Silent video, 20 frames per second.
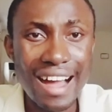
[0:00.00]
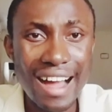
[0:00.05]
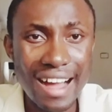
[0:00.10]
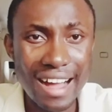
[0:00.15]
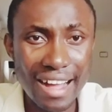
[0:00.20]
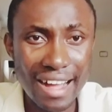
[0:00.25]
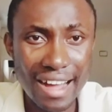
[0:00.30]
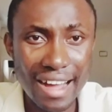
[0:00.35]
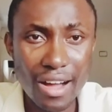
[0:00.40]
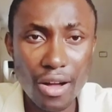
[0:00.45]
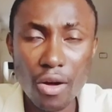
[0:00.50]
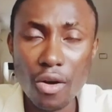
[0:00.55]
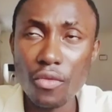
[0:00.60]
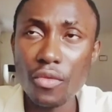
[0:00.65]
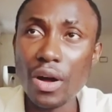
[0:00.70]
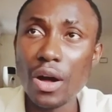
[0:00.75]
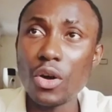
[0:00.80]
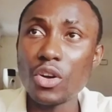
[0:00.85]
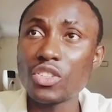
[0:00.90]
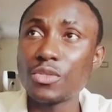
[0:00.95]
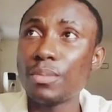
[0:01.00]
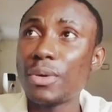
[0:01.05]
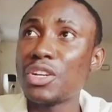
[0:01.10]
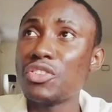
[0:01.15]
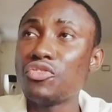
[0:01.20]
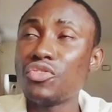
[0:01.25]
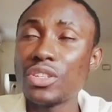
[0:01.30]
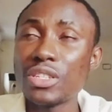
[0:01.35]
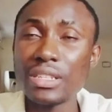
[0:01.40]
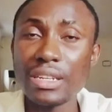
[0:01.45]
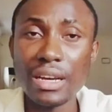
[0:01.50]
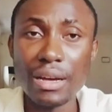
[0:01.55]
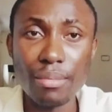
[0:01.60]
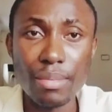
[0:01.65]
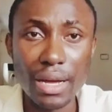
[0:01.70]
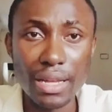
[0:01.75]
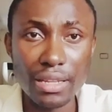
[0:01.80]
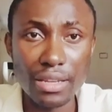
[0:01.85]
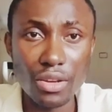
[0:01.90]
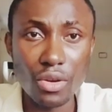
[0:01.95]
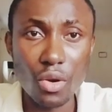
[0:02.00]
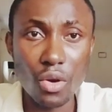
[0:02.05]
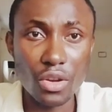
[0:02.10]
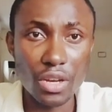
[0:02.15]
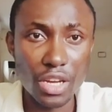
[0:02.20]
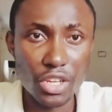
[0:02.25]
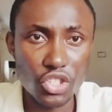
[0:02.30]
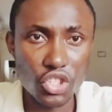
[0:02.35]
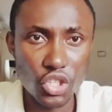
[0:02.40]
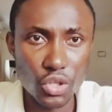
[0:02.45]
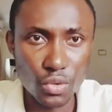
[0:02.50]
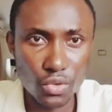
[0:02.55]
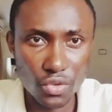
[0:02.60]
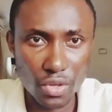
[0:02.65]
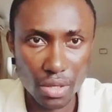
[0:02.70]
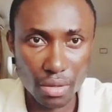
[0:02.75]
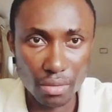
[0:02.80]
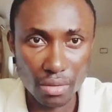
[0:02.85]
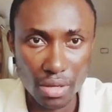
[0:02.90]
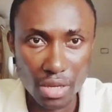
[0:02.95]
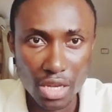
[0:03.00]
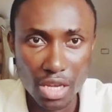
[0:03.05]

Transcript: anger of her husband treating her badly on her children.